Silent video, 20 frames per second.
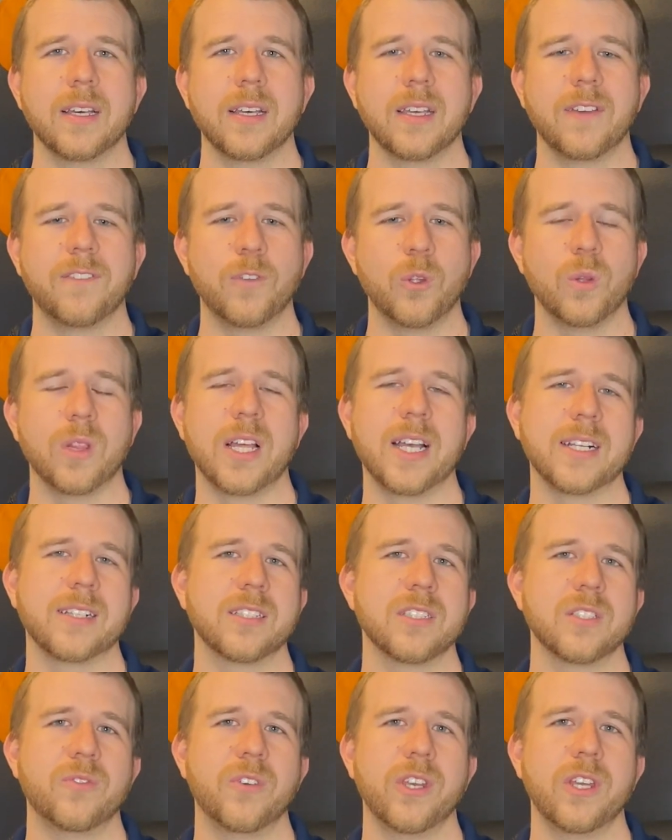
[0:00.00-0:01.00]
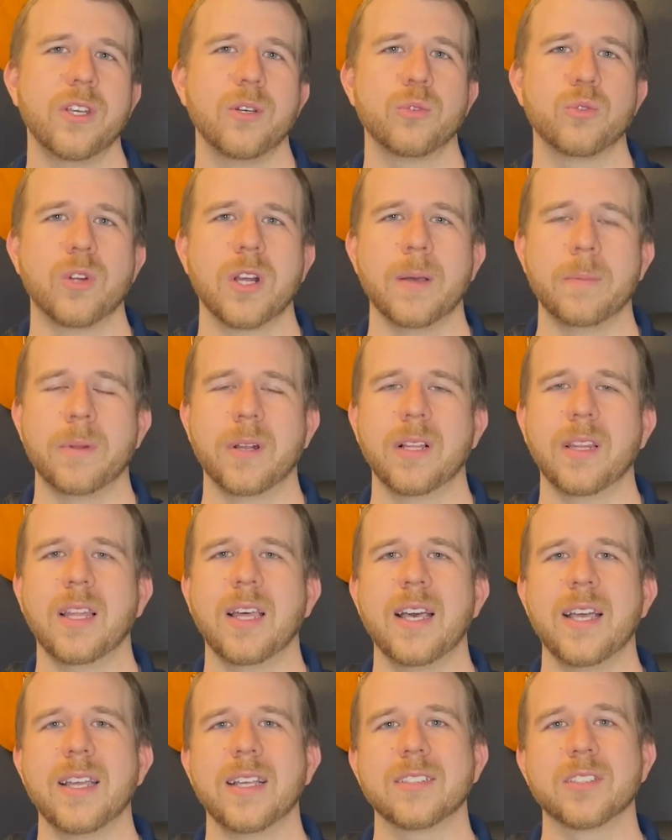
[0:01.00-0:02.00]
If you like this video, drop it a
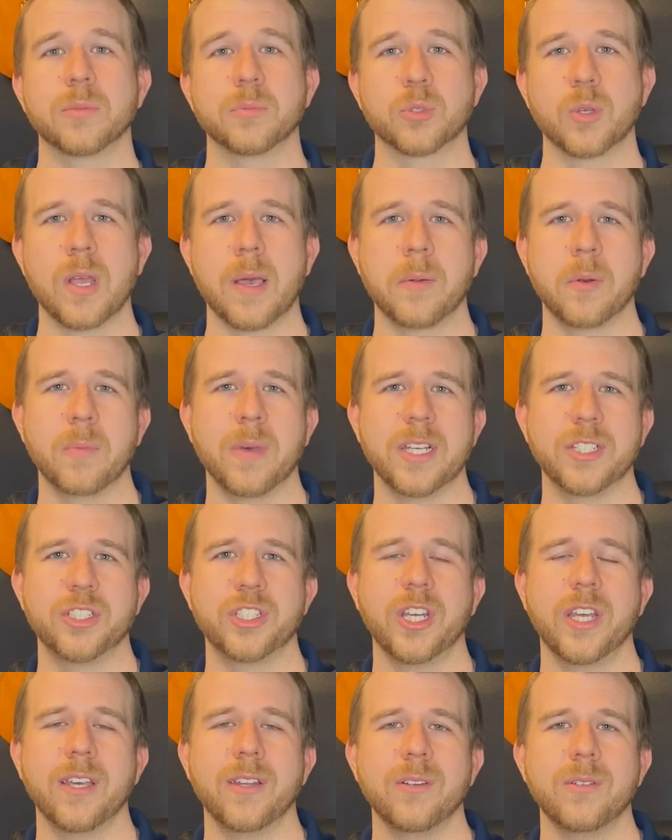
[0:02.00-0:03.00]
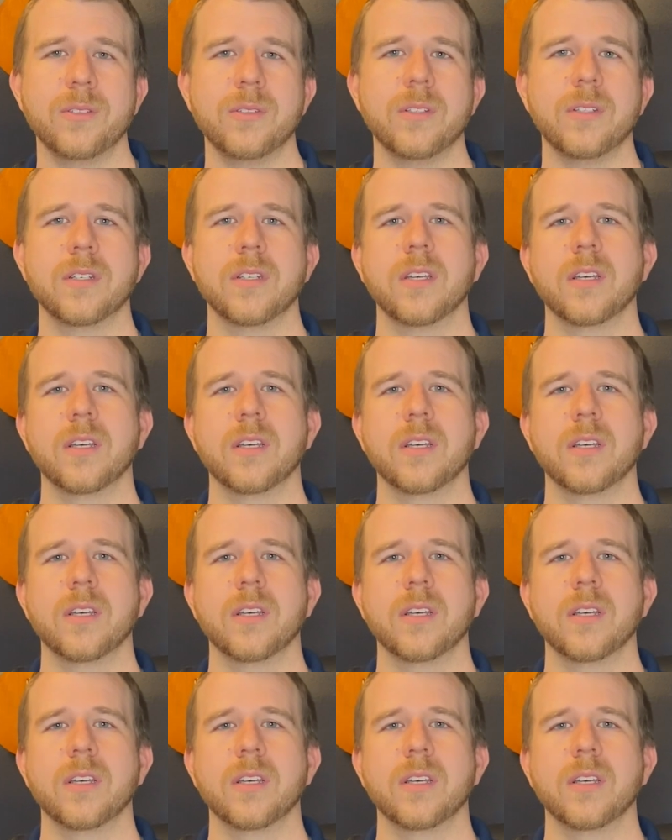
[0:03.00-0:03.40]
like, subscribe to my channel,